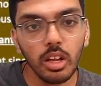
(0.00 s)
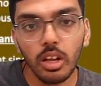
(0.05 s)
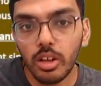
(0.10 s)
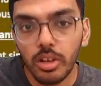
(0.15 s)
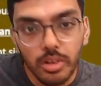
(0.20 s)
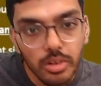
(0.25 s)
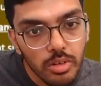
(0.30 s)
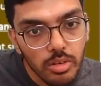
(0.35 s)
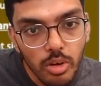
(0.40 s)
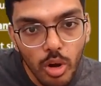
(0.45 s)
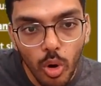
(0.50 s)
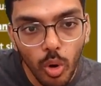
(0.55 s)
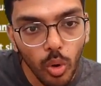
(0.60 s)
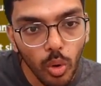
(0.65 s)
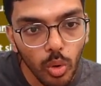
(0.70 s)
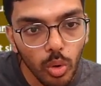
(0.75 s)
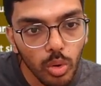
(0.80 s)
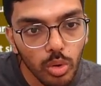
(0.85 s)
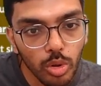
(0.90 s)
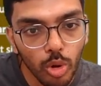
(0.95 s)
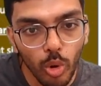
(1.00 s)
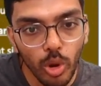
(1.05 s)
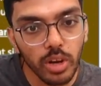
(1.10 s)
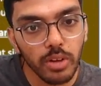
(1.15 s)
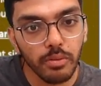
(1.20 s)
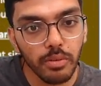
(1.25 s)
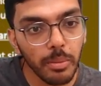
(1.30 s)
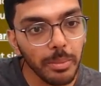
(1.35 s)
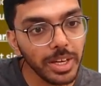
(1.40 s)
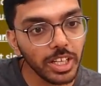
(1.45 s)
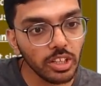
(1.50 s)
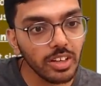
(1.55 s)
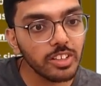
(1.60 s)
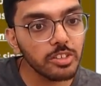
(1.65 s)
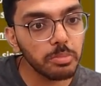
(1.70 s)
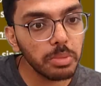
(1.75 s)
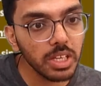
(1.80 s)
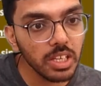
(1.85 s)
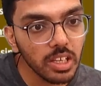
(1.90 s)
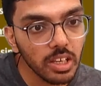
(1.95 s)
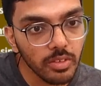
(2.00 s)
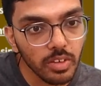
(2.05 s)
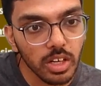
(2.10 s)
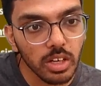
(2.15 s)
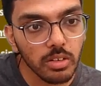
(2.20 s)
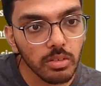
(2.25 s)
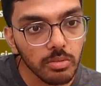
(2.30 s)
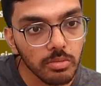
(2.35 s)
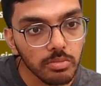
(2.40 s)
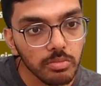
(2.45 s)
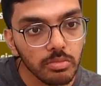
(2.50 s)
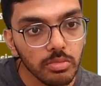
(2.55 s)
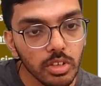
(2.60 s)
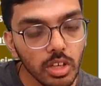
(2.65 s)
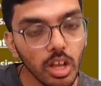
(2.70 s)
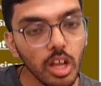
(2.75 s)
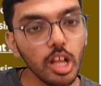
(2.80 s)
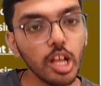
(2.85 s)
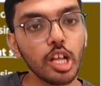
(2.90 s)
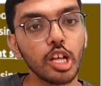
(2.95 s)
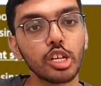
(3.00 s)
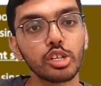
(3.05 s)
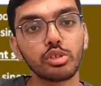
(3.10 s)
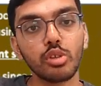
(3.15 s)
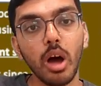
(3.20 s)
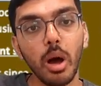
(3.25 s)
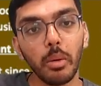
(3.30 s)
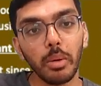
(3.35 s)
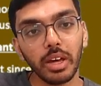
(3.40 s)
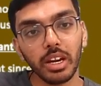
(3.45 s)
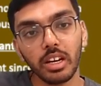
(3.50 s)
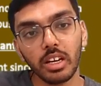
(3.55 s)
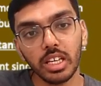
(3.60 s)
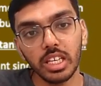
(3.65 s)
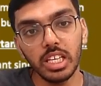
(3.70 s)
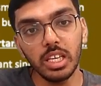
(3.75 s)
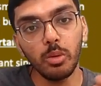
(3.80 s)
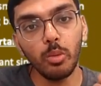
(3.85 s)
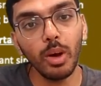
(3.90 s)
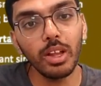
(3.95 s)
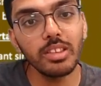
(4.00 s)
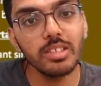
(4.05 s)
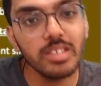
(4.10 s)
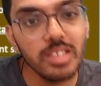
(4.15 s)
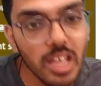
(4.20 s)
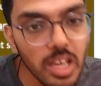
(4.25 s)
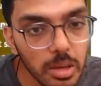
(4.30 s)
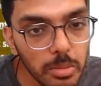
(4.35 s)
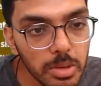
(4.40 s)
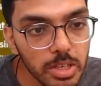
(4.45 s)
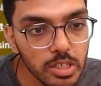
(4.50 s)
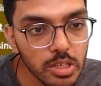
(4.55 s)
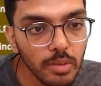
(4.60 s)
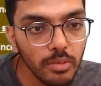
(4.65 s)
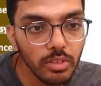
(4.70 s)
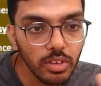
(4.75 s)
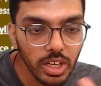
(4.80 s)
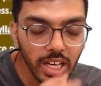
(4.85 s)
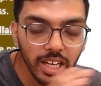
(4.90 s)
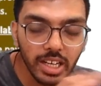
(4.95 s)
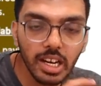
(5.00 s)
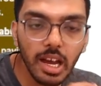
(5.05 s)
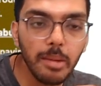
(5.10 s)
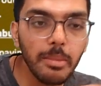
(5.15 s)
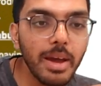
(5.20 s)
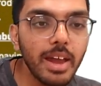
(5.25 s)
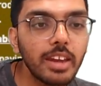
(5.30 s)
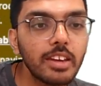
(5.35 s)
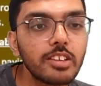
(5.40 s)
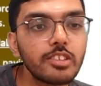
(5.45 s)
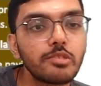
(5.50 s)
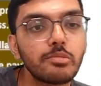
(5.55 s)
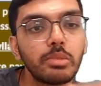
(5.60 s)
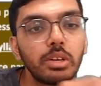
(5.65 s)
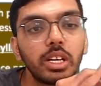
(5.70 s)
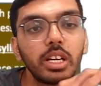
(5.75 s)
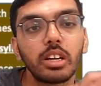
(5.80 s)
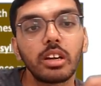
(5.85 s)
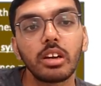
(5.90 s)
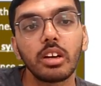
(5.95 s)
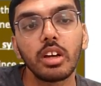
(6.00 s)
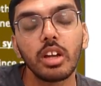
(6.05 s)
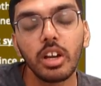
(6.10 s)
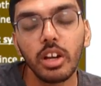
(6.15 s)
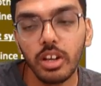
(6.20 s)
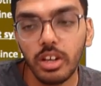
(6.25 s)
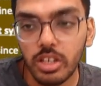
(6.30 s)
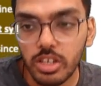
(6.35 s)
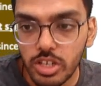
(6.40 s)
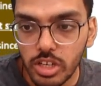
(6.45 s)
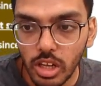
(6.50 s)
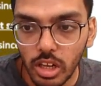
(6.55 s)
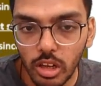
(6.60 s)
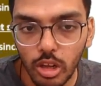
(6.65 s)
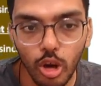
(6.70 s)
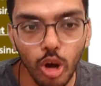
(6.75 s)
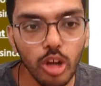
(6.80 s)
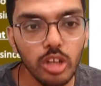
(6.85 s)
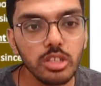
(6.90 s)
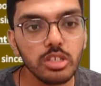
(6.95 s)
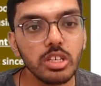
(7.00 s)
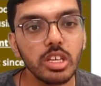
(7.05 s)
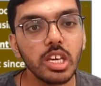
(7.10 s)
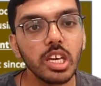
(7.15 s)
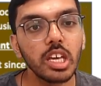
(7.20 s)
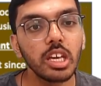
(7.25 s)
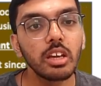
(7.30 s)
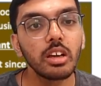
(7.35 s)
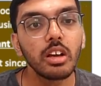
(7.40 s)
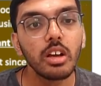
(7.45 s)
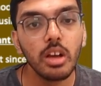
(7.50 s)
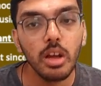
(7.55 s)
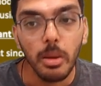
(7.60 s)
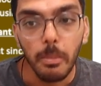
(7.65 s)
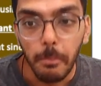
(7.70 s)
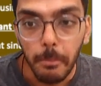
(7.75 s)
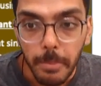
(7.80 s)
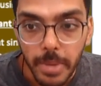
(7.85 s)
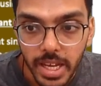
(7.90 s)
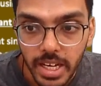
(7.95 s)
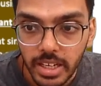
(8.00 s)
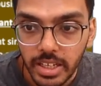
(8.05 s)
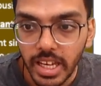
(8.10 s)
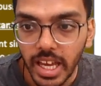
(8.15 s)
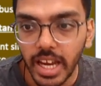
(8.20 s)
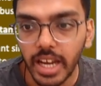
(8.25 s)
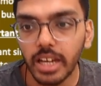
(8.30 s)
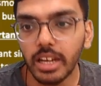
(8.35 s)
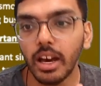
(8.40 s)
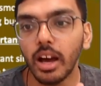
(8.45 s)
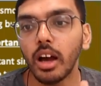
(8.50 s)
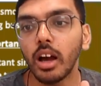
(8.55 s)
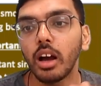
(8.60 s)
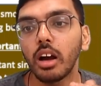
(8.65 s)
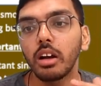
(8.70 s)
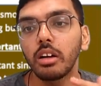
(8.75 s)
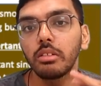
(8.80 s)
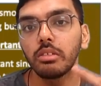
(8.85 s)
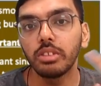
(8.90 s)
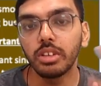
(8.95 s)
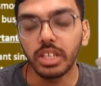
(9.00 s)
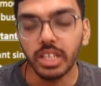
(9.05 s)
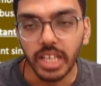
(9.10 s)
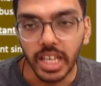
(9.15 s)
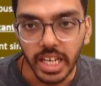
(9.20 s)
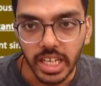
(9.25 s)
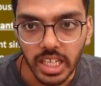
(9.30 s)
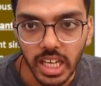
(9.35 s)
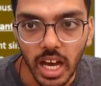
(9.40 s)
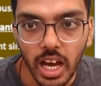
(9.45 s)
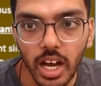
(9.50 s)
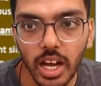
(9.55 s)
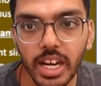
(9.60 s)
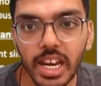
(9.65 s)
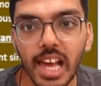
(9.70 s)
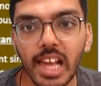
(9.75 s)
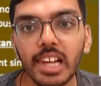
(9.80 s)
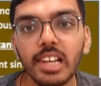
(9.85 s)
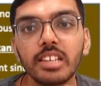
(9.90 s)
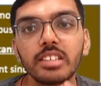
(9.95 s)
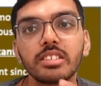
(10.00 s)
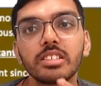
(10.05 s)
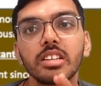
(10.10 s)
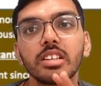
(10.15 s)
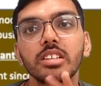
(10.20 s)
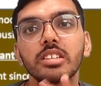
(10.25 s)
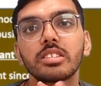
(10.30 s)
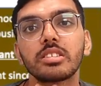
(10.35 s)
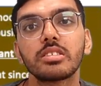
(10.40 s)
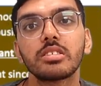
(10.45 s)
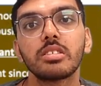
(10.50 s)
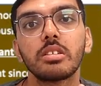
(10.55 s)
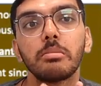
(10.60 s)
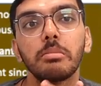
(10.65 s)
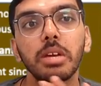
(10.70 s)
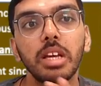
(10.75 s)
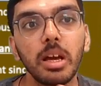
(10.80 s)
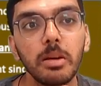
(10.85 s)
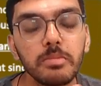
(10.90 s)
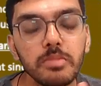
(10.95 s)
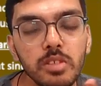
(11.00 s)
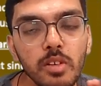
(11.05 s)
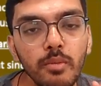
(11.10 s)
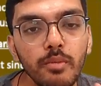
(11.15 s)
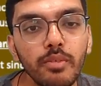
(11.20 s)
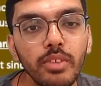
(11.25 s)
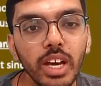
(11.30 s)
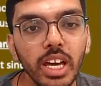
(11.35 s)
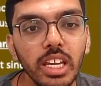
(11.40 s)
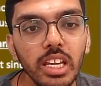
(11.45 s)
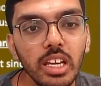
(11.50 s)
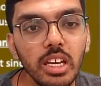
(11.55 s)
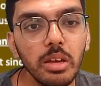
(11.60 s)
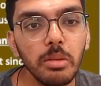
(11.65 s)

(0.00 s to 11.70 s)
No information has been given. So our E1 syllabus of data management, digital costing, big data, data analysis becomes a very